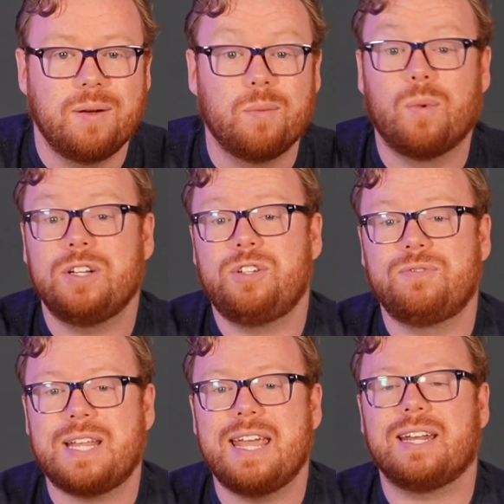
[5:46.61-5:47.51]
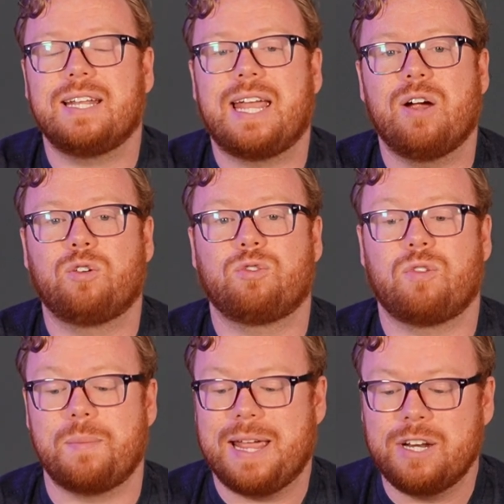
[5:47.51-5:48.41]
Once you've taken a character
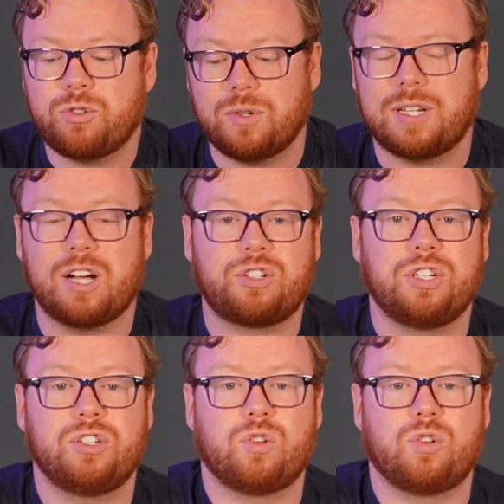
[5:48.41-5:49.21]
from introduction